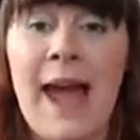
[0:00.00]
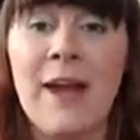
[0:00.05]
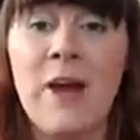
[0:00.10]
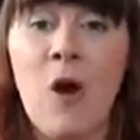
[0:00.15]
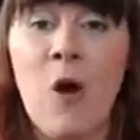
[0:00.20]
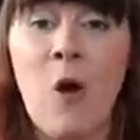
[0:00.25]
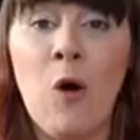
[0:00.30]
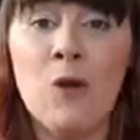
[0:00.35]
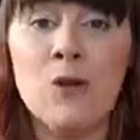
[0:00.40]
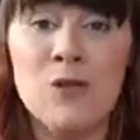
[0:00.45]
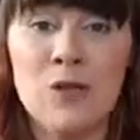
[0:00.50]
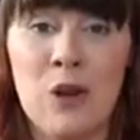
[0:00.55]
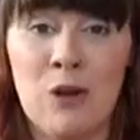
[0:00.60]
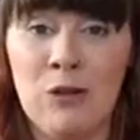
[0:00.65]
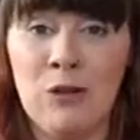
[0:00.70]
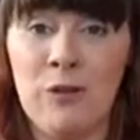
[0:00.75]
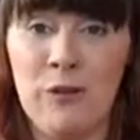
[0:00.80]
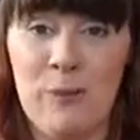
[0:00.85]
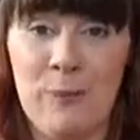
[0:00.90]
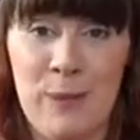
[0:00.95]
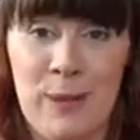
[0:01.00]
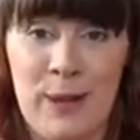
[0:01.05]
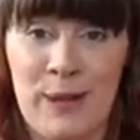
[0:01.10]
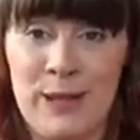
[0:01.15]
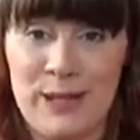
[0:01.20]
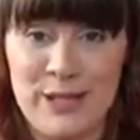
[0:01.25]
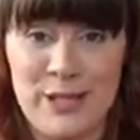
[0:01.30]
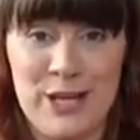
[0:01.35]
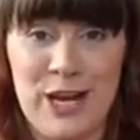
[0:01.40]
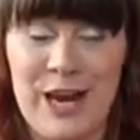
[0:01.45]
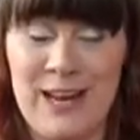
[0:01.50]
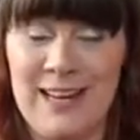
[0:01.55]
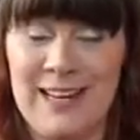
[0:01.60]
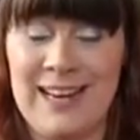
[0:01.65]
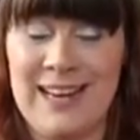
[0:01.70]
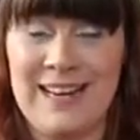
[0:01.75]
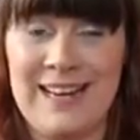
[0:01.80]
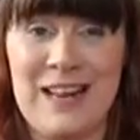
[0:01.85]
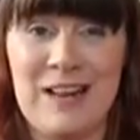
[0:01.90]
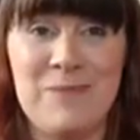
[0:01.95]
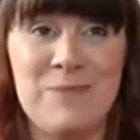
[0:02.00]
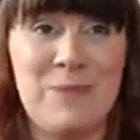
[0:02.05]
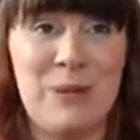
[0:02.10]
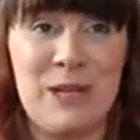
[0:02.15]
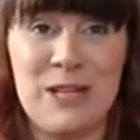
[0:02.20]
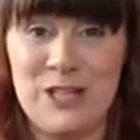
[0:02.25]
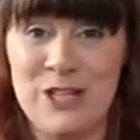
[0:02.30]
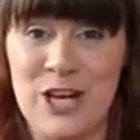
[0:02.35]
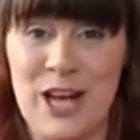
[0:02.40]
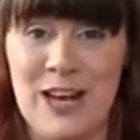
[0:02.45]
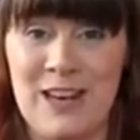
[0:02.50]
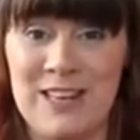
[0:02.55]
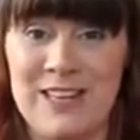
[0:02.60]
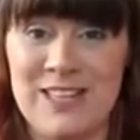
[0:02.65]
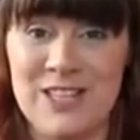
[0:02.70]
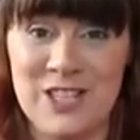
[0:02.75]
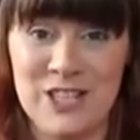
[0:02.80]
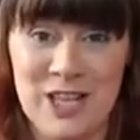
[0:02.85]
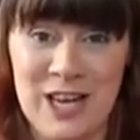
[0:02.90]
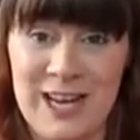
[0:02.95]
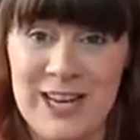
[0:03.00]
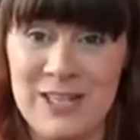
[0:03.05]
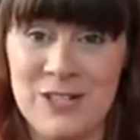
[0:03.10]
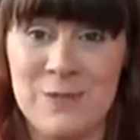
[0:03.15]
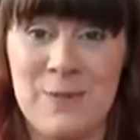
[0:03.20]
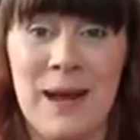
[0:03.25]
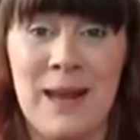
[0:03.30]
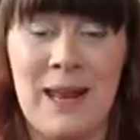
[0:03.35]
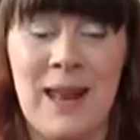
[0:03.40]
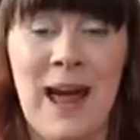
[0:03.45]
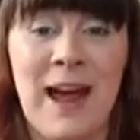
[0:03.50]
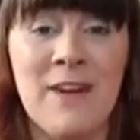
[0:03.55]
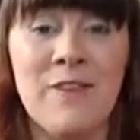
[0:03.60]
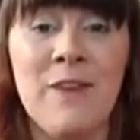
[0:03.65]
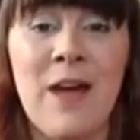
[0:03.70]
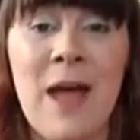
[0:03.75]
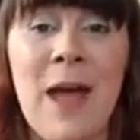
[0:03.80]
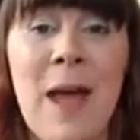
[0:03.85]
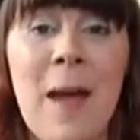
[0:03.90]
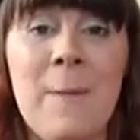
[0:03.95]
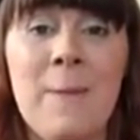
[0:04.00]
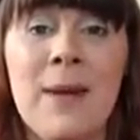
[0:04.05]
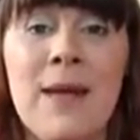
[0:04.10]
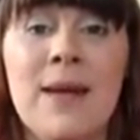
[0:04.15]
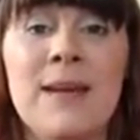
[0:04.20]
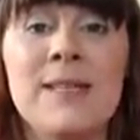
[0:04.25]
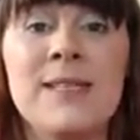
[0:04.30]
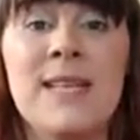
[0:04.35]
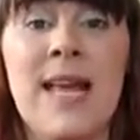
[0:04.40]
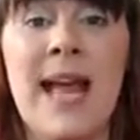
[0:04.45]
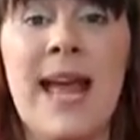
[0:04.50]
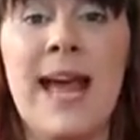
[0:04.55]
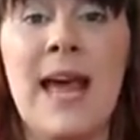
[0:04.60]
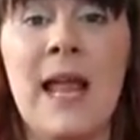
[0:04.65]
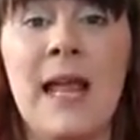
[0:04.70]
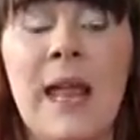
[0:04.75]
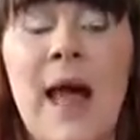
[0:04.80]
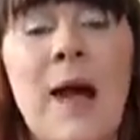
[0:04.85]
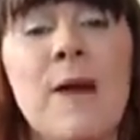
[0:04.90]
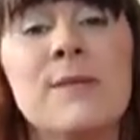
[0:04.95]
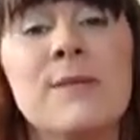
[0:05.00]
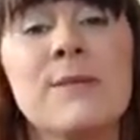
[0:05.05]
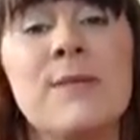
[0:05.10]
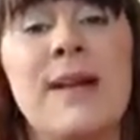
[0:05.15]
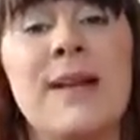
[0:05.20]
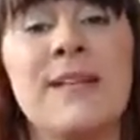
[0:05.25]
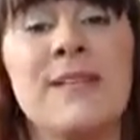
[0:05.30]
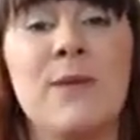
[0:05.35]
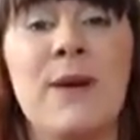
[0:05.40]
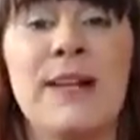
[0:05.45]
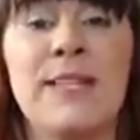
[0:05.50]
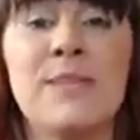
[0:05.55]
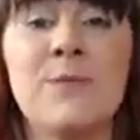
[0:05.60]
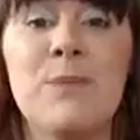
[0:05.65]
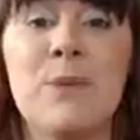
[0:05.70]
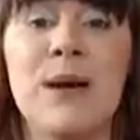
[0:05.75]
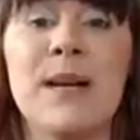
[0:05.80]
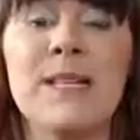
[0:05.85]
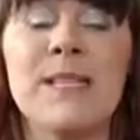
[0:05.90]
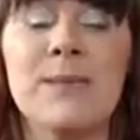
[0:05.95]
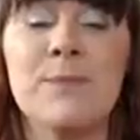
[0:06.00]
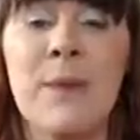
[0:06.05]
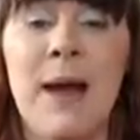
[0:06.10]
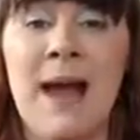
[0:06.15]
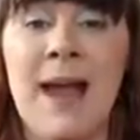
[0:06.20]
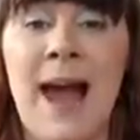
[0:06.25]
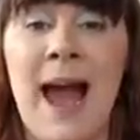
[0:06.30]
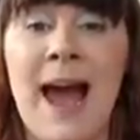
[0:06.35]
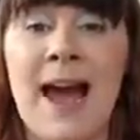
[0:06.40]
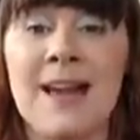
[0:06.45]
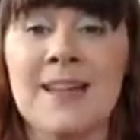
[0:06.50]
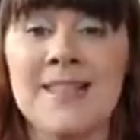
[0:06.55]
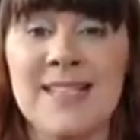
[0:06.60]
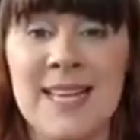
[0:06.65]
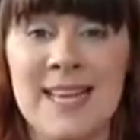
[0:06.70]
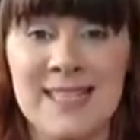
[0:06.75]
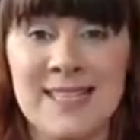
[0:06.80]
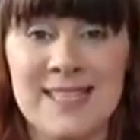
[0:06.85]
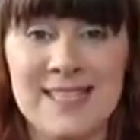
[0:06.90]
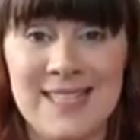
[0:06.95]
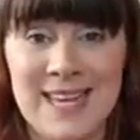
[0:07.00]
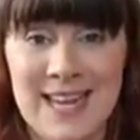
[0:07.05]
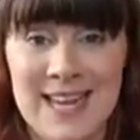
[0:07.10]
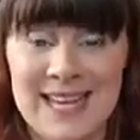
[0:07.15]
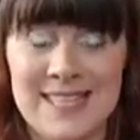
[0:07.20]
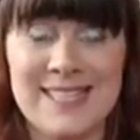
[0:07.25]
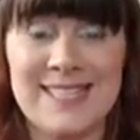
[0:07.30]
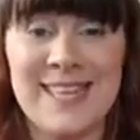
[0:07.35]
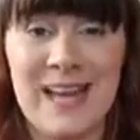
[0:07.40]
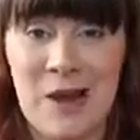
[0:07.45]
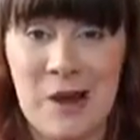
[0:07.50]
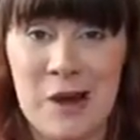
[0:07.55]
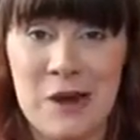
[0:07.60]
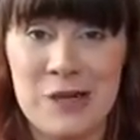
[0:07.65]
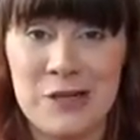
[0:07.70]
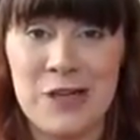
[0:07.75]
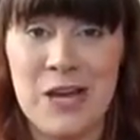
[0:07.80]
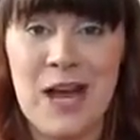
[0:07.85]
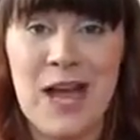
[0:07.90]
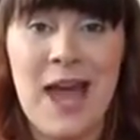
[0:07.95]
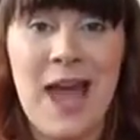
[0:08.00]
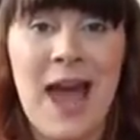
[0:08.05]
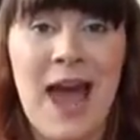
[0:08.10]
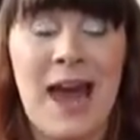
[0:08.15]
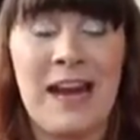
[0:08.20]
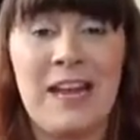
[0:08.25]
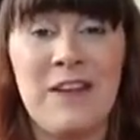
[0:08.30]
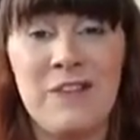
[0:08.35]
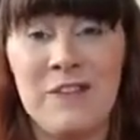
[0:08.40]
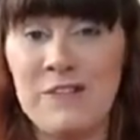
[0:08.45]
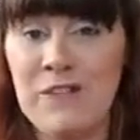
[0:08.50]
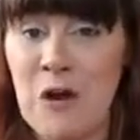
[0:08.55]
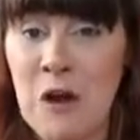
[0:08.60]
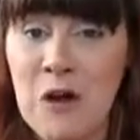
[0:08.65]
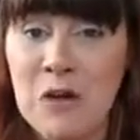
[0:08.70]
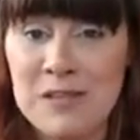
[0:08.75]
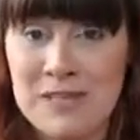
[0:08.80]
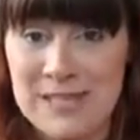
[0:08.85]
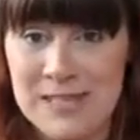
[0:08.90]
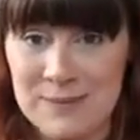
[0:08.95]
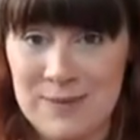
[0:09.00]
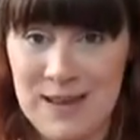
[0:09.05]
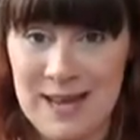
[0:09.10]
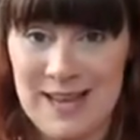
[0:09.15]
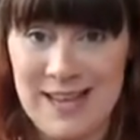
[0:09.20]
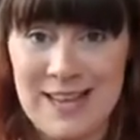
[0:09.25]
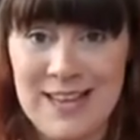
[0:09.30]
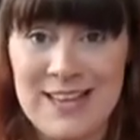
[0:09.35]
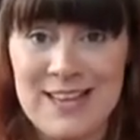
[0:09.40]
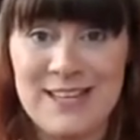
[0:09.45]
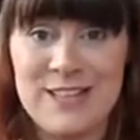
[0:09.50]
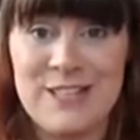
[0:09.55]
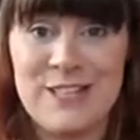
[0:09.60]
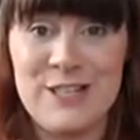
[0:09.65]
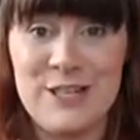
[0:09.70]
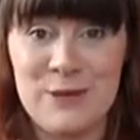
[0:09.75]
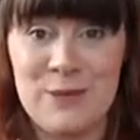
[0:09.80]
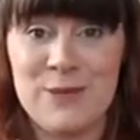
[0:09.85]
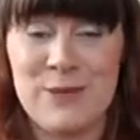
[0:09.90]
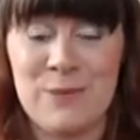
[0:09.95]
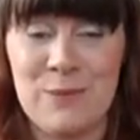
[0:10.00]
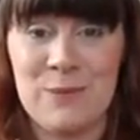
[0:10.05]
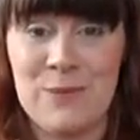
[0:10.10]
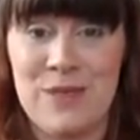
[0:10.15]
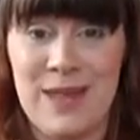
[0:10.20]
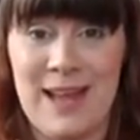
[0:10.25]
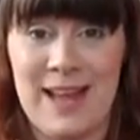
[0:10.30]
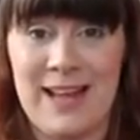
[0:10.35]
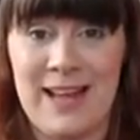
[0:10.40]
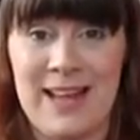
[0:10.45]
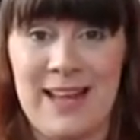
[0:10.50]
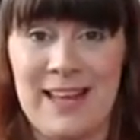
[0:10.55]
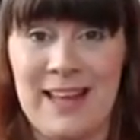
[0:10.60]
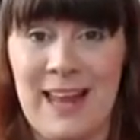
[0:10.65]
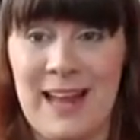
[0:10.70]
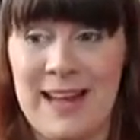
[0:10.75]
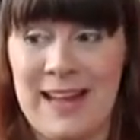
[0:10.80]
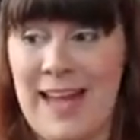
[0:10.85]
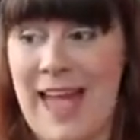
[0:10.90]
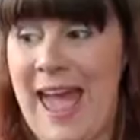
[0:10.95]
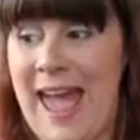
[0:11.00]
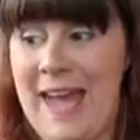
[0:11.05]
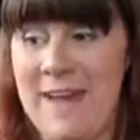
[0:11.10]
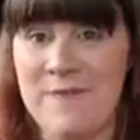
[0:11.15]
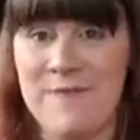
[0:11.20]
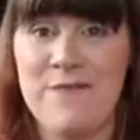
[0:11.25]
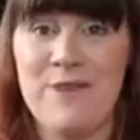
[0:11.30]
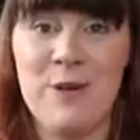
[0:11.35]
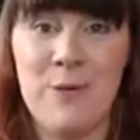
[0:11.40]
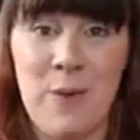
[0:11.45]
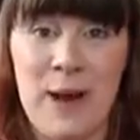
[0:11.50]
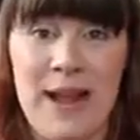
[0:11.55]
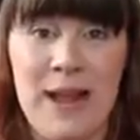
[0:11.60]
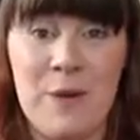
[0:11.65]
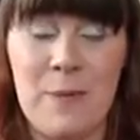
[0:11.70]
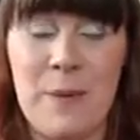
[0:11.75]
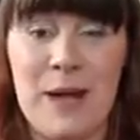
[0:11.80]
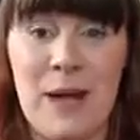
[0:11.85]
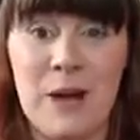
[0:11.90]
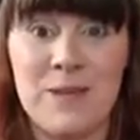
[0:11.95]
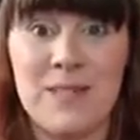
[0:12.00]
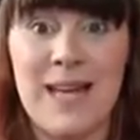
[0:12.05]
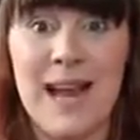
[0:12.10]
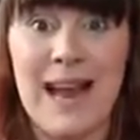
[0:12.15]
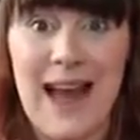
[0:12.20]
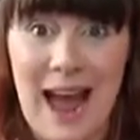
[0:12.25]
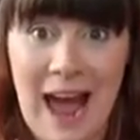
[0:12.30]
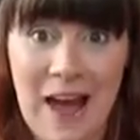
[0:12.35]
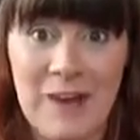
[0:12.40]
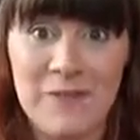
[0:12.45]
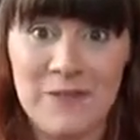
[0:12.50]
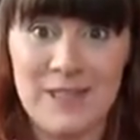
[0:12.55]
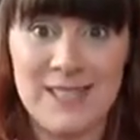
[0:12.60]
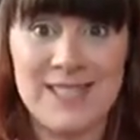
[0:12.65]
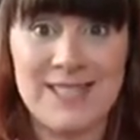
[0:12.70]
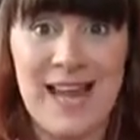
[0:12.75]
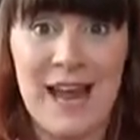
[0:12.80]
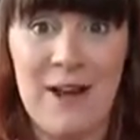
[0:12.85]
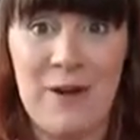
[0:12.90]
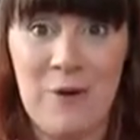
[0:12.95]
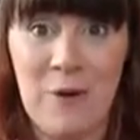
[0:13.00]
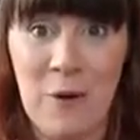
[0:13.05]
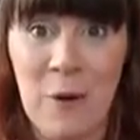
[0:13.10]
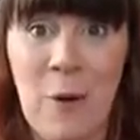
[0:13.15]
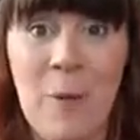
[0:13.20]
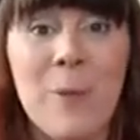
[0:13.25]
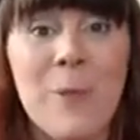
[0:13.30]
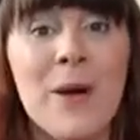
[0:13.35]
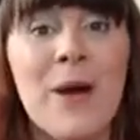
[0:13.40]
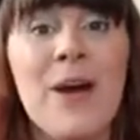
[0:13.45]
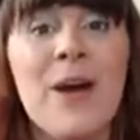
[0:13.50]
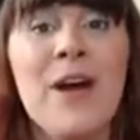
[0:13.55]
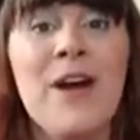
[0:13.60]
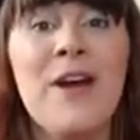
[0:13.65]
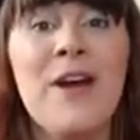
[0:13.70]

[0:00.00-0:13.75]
I also love bullet journaling. Bullet journaling has changed my life because it allows me to express my artistic side, and it forces me to do something like every week, because I have to set it up